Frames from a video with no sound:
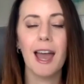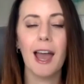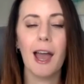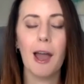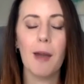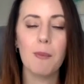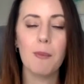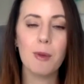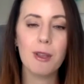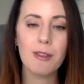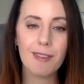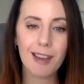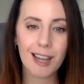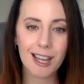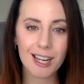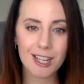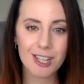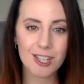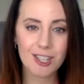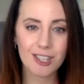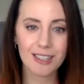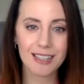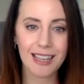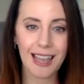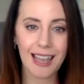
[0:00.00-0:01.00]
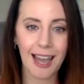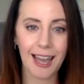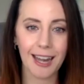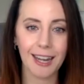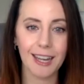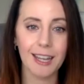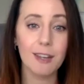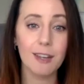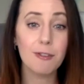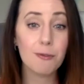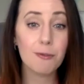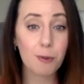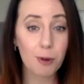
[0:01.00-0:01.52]
we've actually
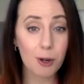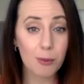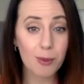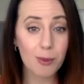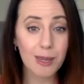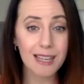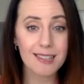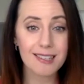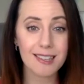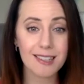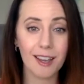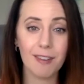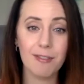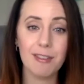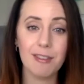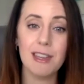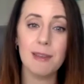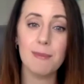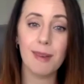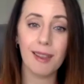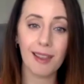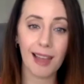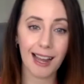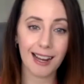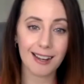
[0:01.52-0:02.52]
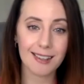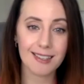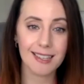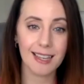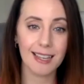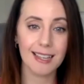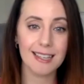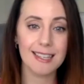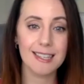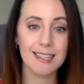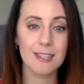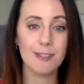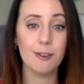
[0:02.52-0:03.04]
added 4 weeks of email
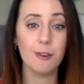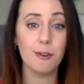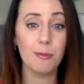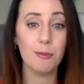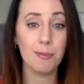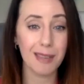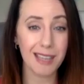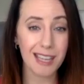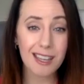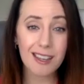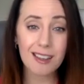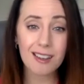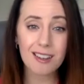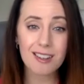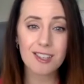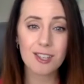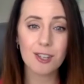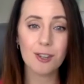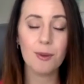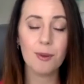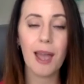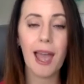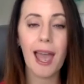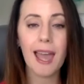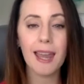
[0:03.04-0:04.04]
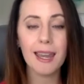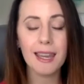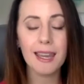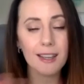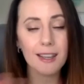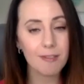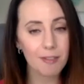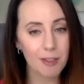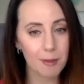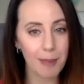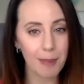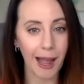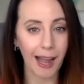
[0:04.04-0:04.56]
access to me to any
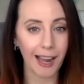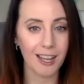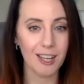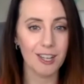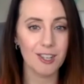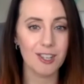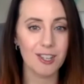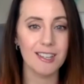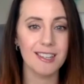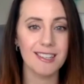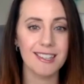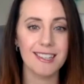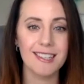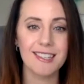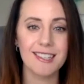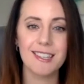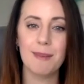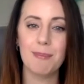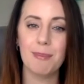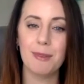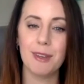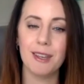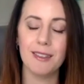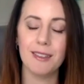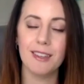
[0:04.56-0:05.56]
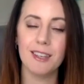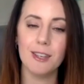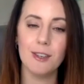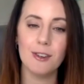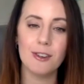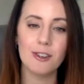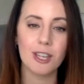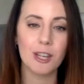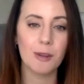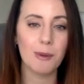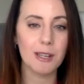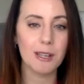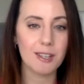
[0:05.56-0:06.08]
of the packages. It's something that
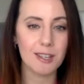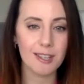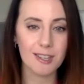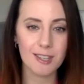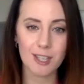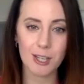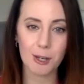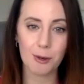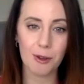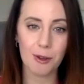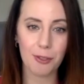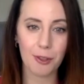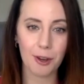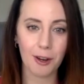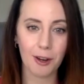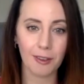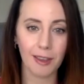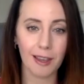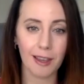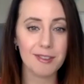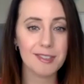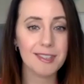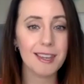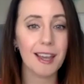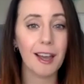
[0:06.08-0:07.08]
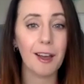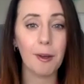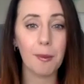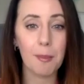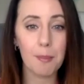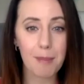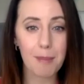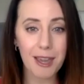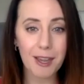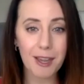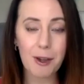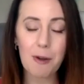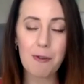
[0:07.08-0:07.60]
usually we just do with our lifestyle
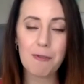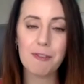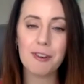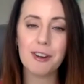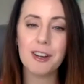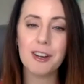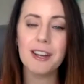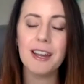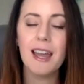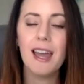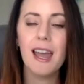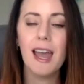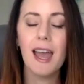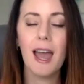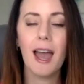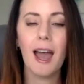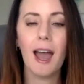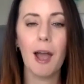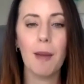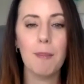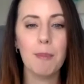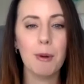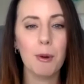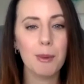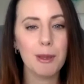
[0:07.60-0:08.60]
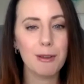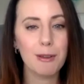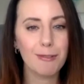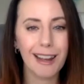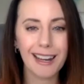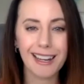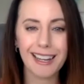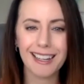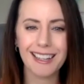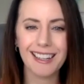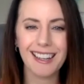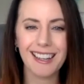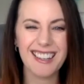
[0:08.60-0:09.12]
makeover, but we
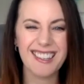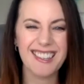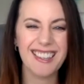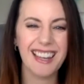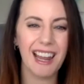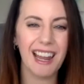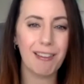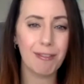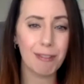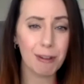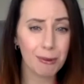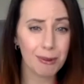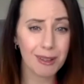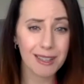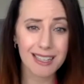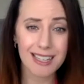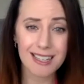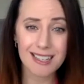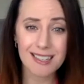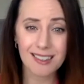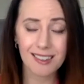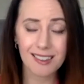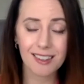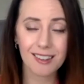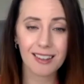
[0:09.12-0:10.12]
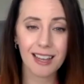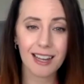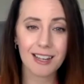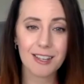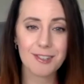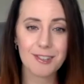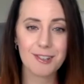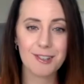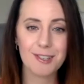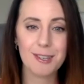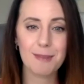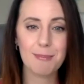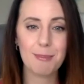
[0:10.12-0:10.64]
recognize that everyone needs a little
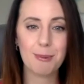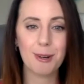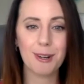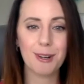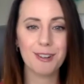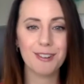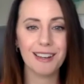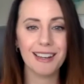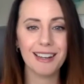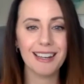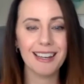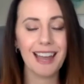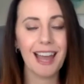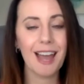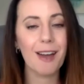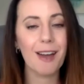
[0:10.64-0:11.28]
extra support right now,